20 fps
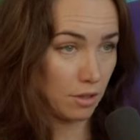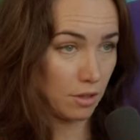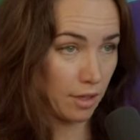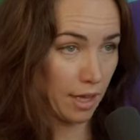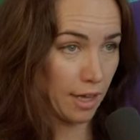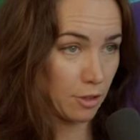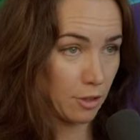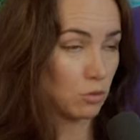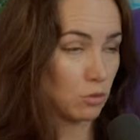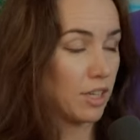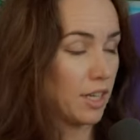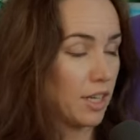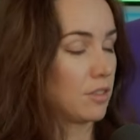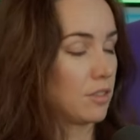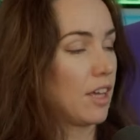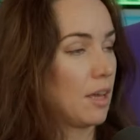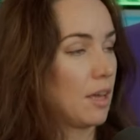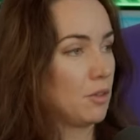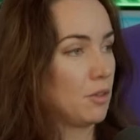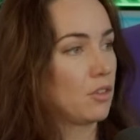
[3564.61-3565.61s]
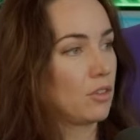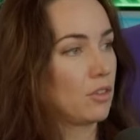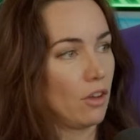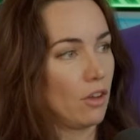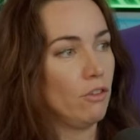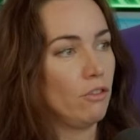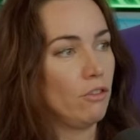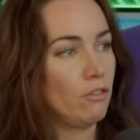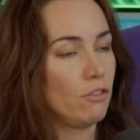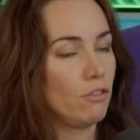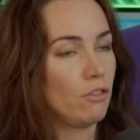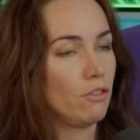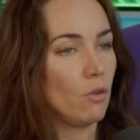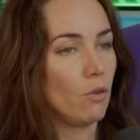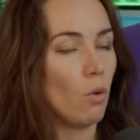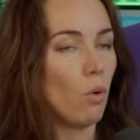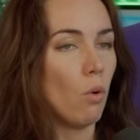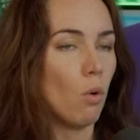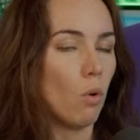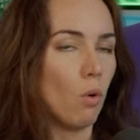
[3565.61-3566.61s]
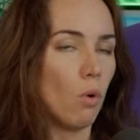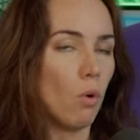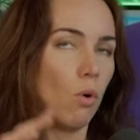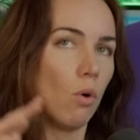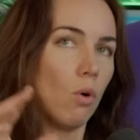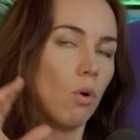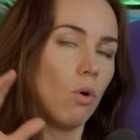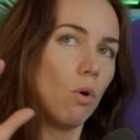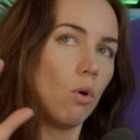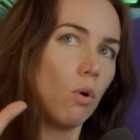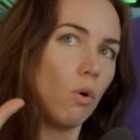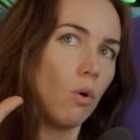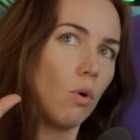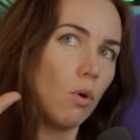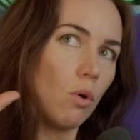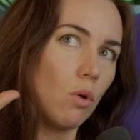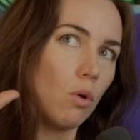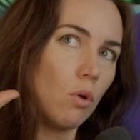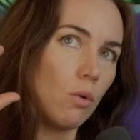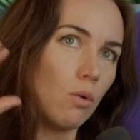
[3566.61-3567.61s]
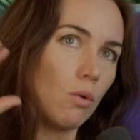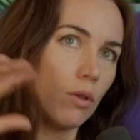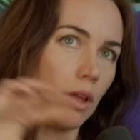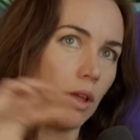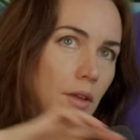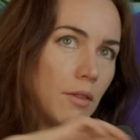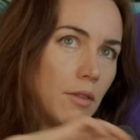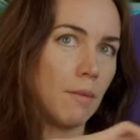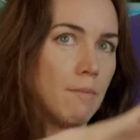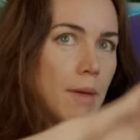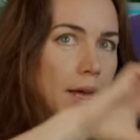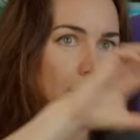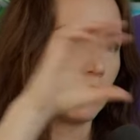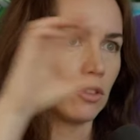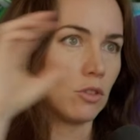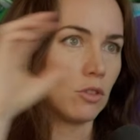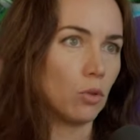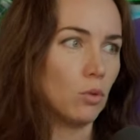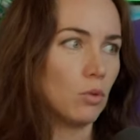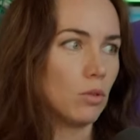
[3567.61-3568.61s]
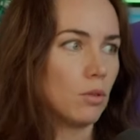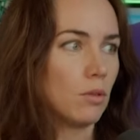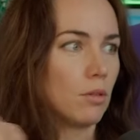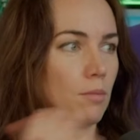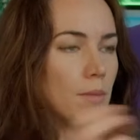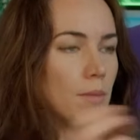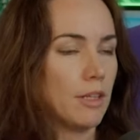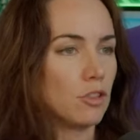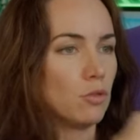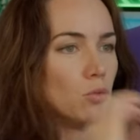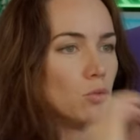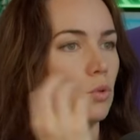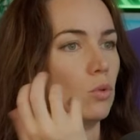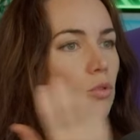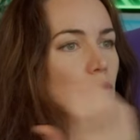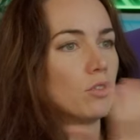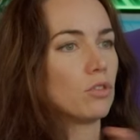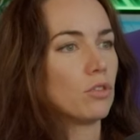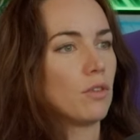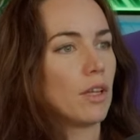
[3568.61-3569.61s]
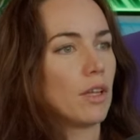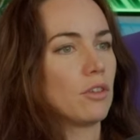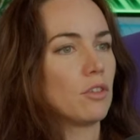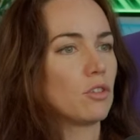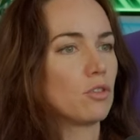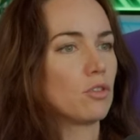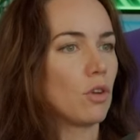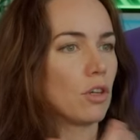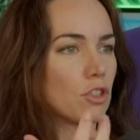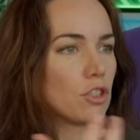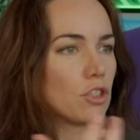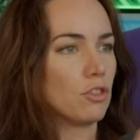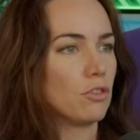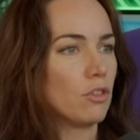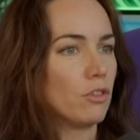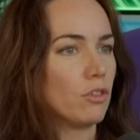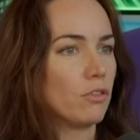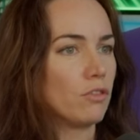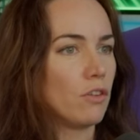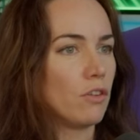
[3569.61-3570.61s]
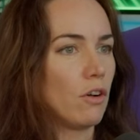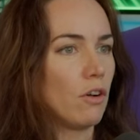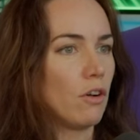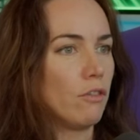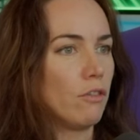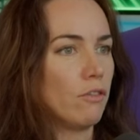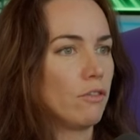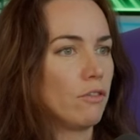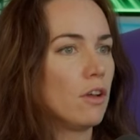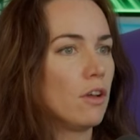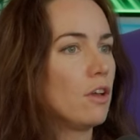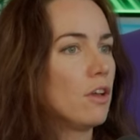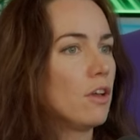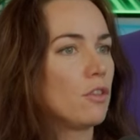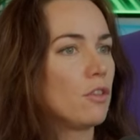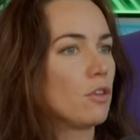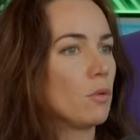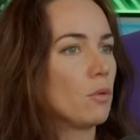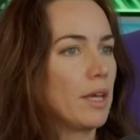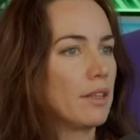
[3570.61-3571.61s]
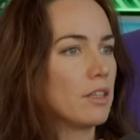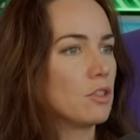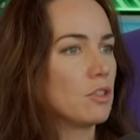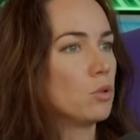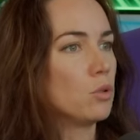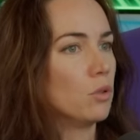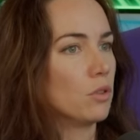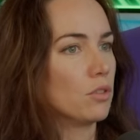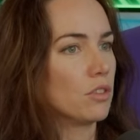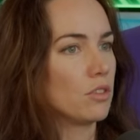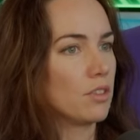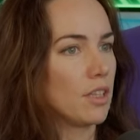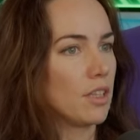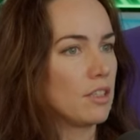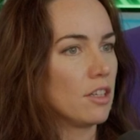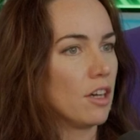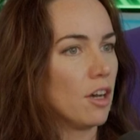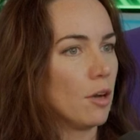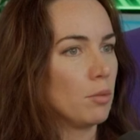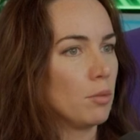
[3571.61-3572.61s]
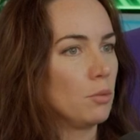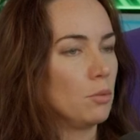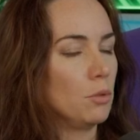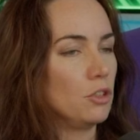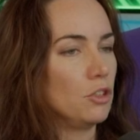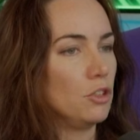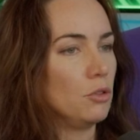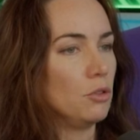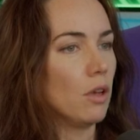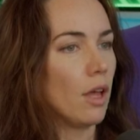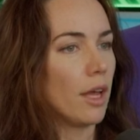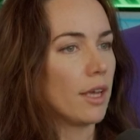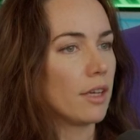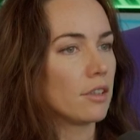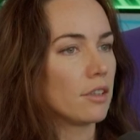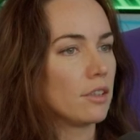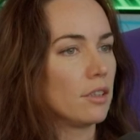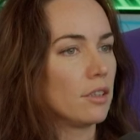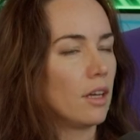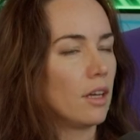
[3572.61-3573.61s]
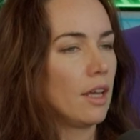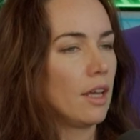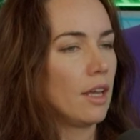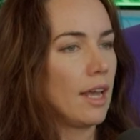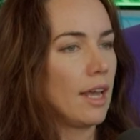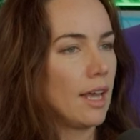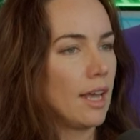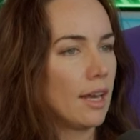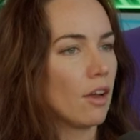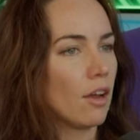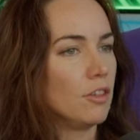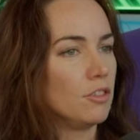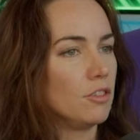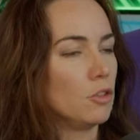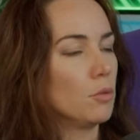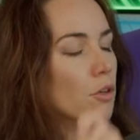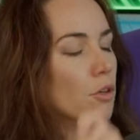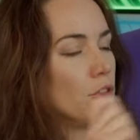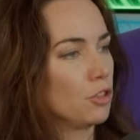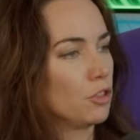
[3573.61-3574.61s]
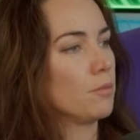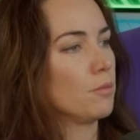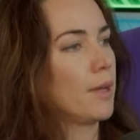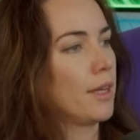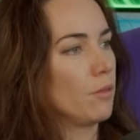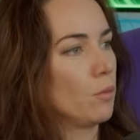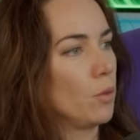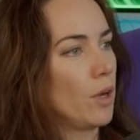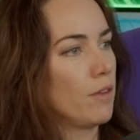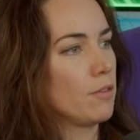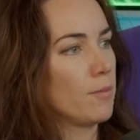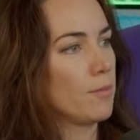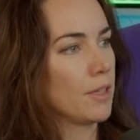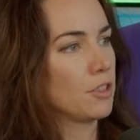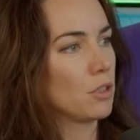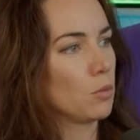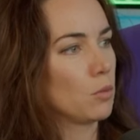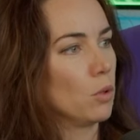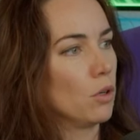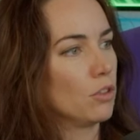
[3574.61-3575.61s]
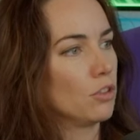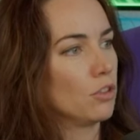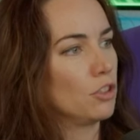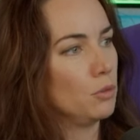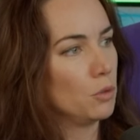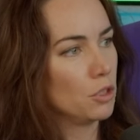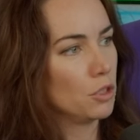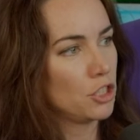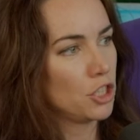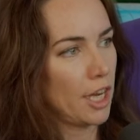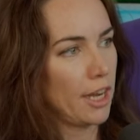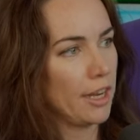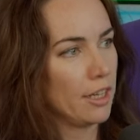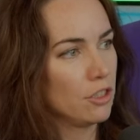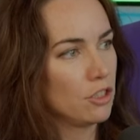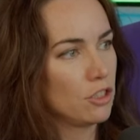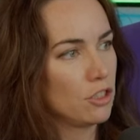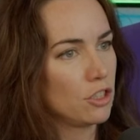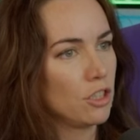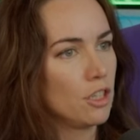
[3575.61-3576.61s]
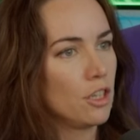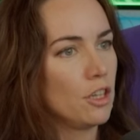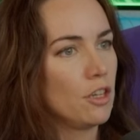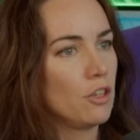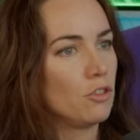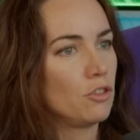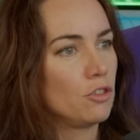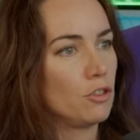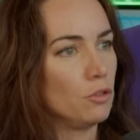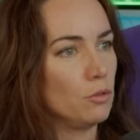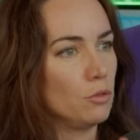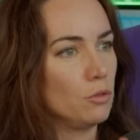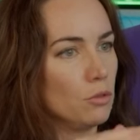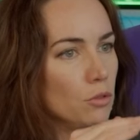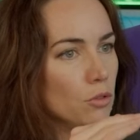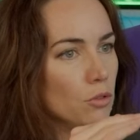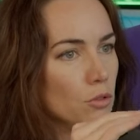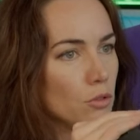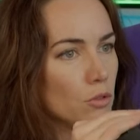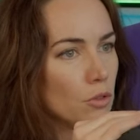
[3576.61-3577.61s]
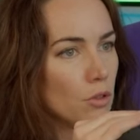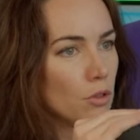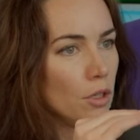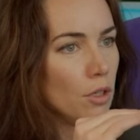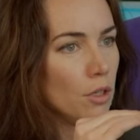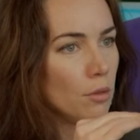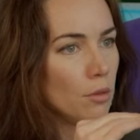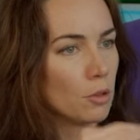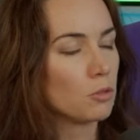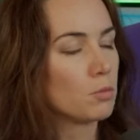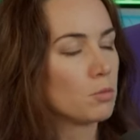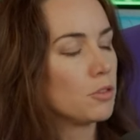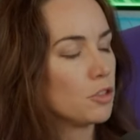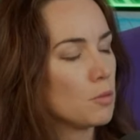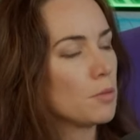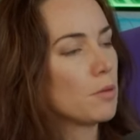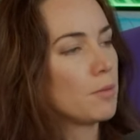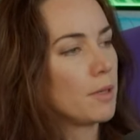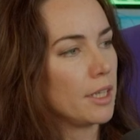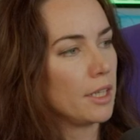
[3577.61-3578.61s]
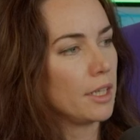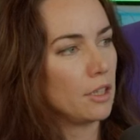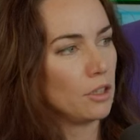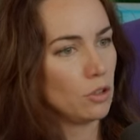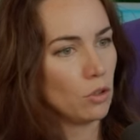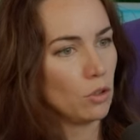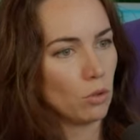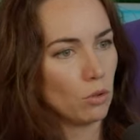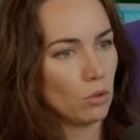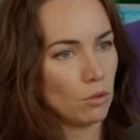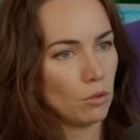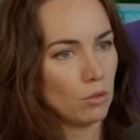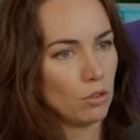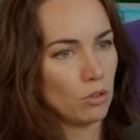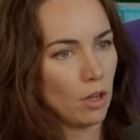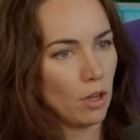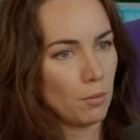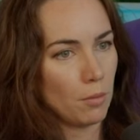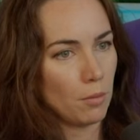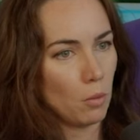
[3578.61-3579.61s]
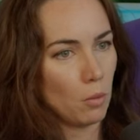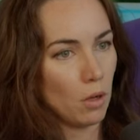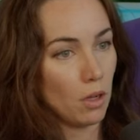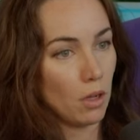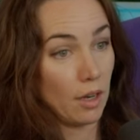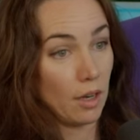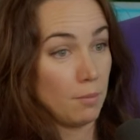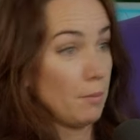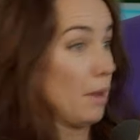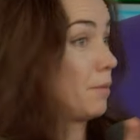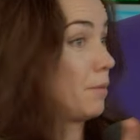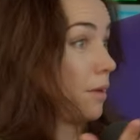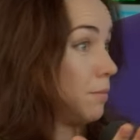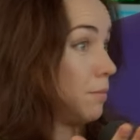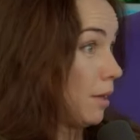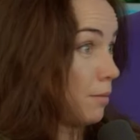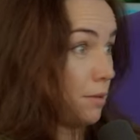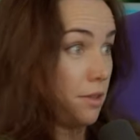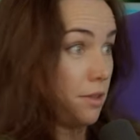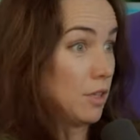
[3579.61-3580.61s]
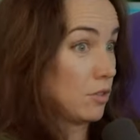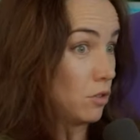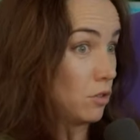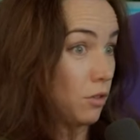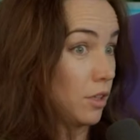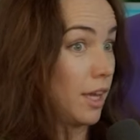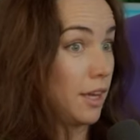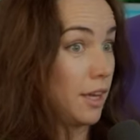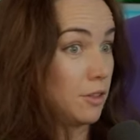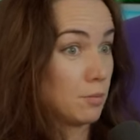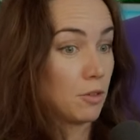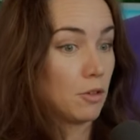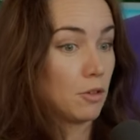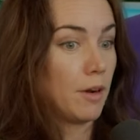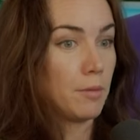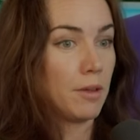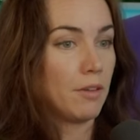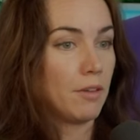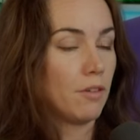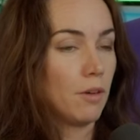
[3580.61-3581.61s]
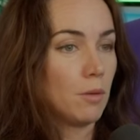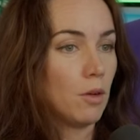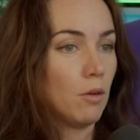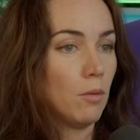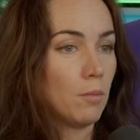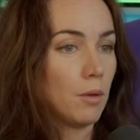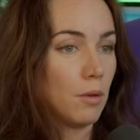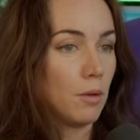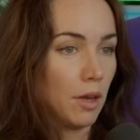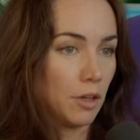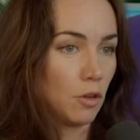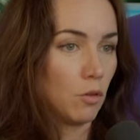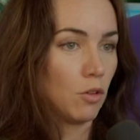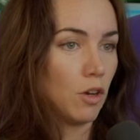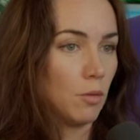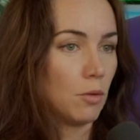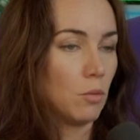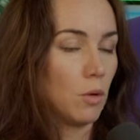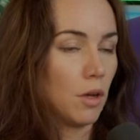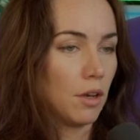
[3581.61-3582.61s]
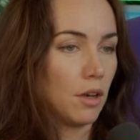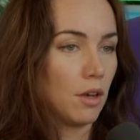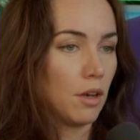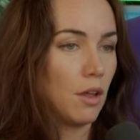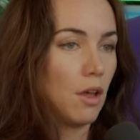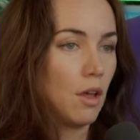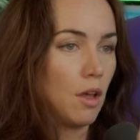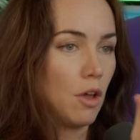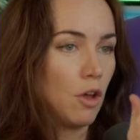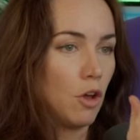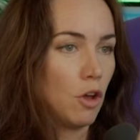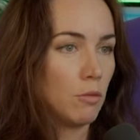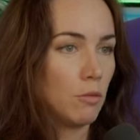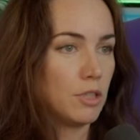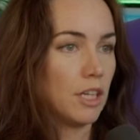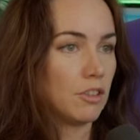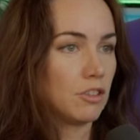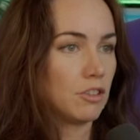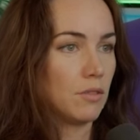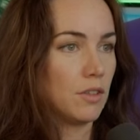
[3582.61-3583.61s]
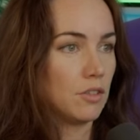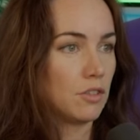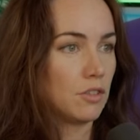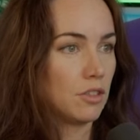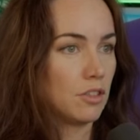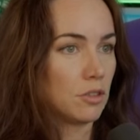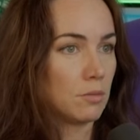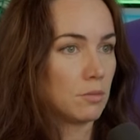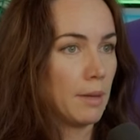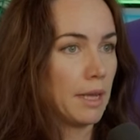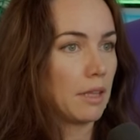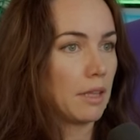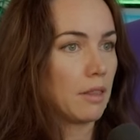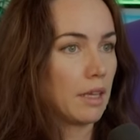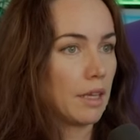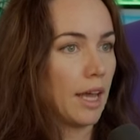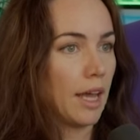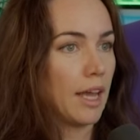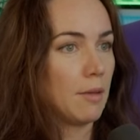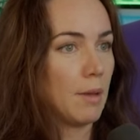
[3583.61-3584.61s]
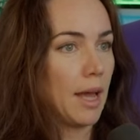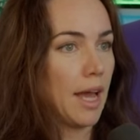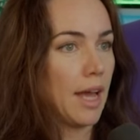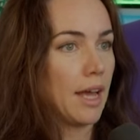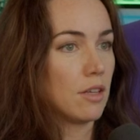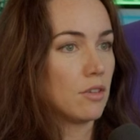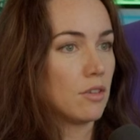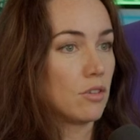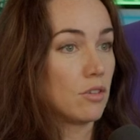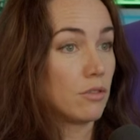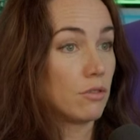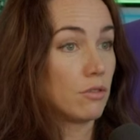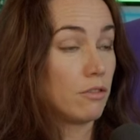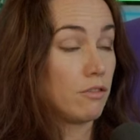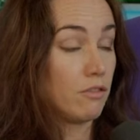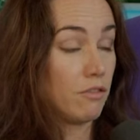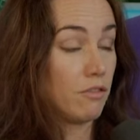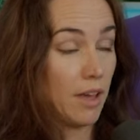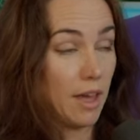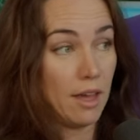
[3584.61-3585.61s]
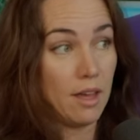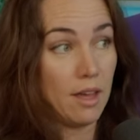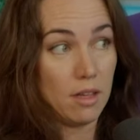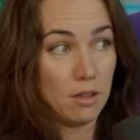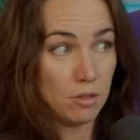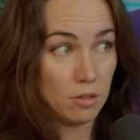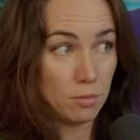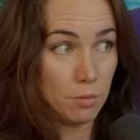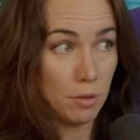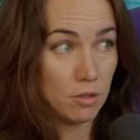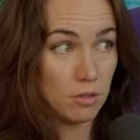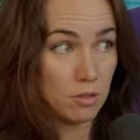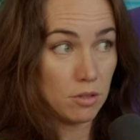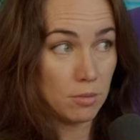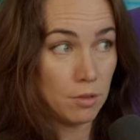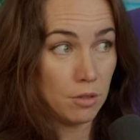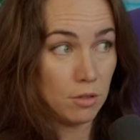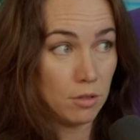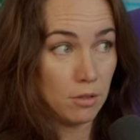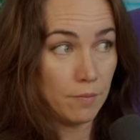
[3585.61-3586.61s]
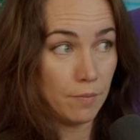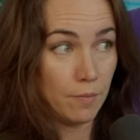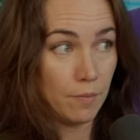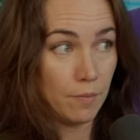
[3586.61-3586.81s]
the actual tennis game itself, or like the meta rules of like the structure of the way the tours are set up, would you like, in an ideal world, you could wave a magic wand, you would change to, because presumably your number one, and maybe that's not the case, correct me if I'm not, but like your number one objective is to just make the game as fair as possible?